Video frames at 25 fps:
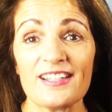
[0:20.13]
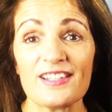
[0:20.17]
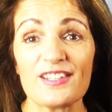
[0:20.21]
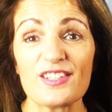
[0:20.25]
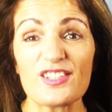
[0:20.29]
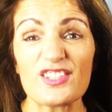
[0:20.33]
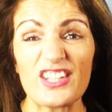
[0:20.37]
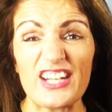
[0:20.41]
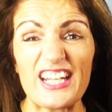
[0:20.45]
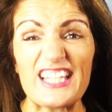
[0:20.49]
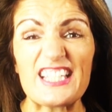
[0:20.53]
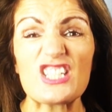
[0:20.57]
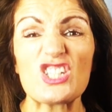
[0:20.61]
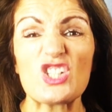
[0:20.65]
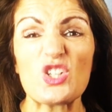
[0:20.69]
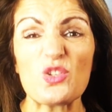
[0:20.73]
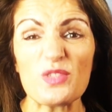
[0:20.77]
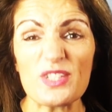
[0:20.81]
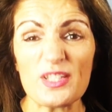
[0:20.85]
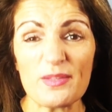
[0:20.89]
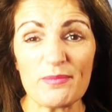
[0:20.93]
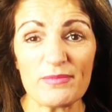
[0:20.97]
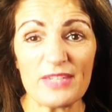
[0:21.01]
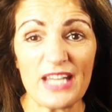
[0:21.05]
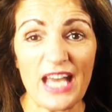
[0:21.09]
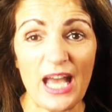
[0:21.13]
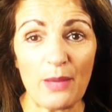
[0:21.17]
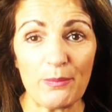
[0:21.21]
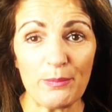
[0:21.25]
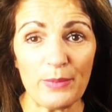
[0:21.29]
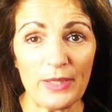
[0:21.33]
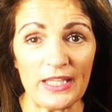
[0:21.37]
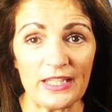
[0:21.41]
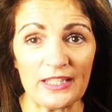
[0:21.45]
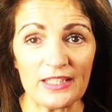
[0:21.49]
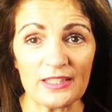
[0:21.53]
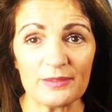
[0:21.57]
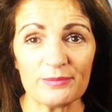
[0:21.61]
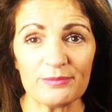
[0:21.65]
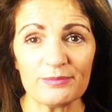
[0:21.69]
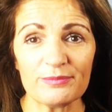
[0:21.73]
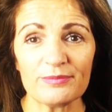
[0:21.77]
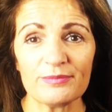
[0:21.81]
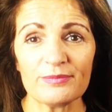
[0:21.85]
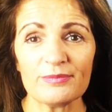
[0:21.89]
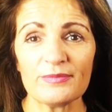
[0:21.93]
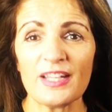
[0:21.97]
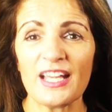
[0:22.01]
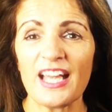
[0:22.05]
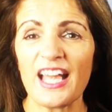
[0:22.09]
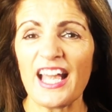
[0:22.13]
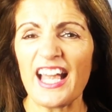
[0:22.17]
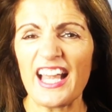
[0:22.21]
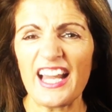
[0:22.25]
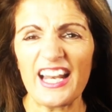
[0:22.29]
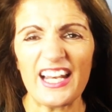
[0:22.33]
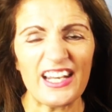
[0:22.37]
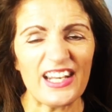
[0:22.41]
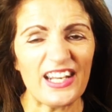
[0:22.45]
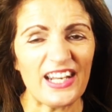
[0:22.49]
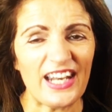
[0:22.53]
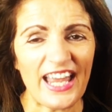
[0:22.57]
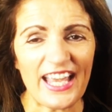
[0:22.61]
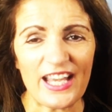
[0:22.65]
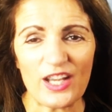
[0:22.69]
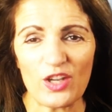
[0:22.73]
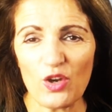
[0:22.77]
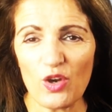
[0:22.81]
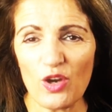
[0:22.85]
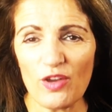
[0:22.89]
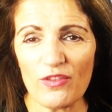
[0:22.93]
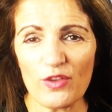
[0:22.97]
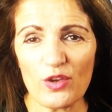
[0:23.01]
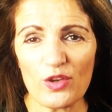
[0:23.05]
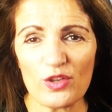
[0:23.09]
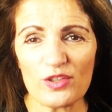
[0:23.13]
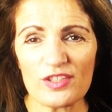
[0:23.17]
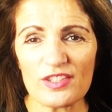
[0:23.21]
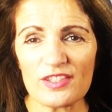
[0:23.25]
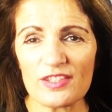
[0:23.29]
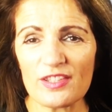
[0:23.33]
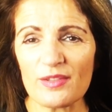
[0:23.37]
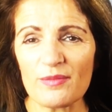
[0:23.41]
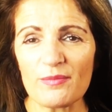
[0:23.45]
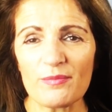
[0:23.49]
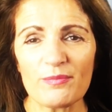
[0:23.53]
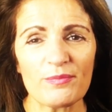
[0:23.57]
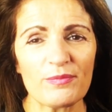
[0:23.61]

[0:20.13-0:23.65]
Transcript: So let's do some tapping, let go of those